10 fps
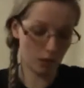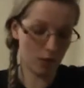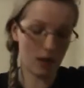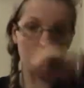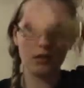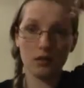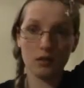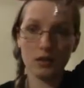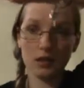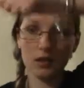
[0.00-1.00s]
all I wear
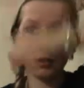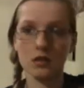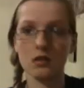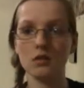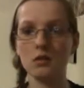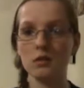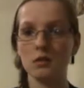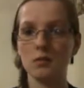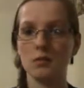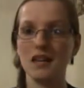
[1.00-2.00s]
is this,
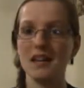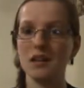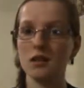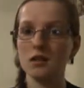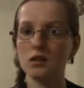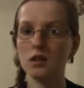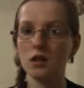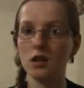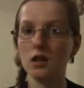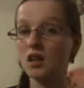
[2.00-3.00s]
my necklace,
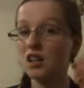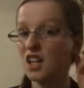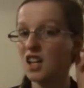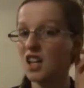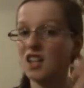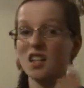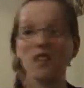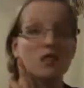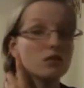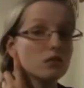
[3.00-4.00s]
and
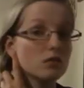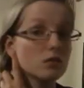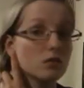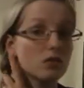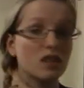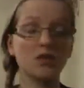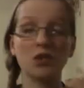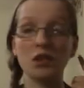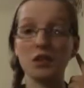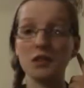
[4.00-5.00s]
then these
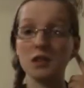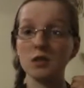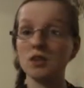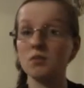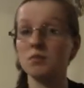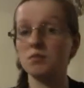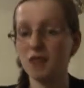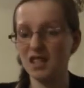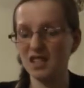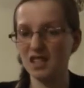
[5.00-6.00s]
four earrings, which
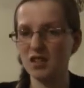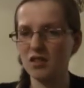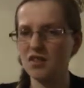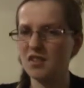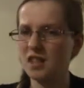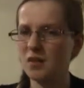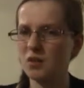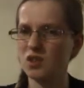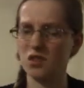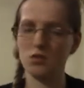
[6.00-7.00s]
practically look the same
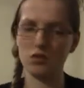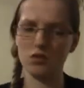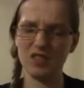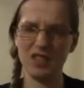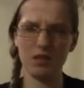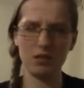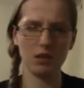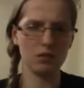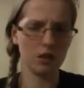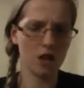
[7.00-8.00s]
because they're all silver.
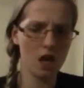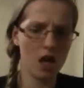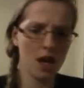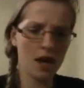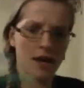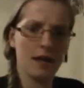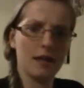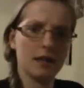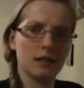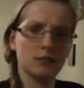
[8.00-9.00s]

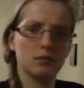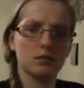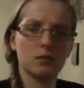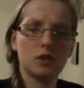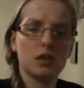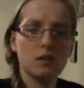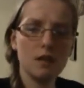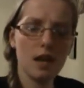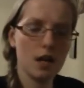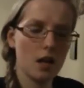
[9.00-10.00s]
Um, so
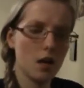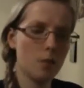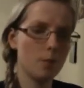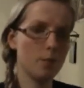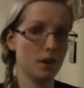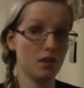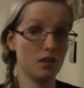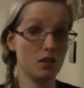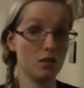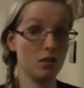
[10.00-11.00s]
yeah,
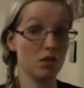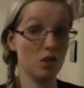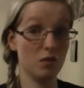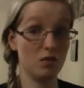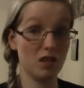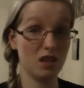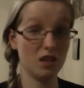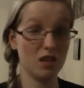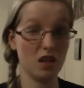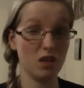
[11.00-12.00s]
but on top of
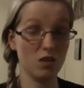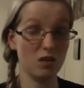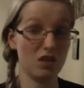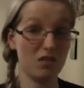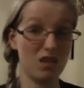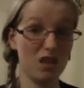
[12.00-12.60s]
that, I also have